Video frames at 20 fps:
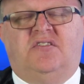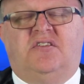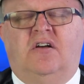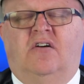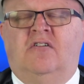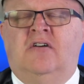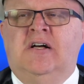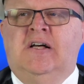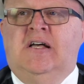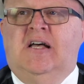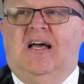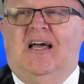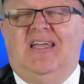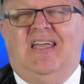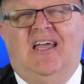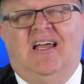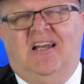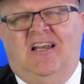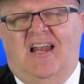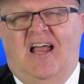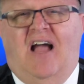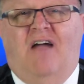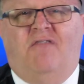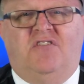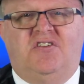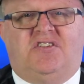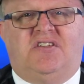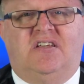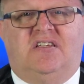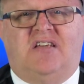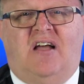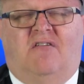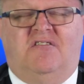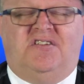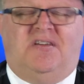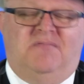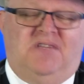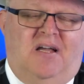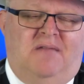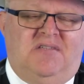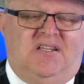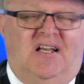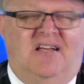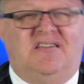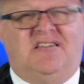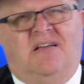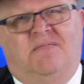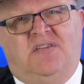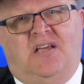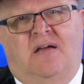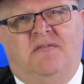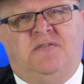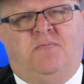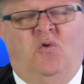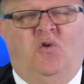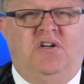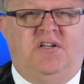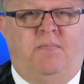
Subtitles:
So again, it averaged 6 hours, sometimes less, sometimes more,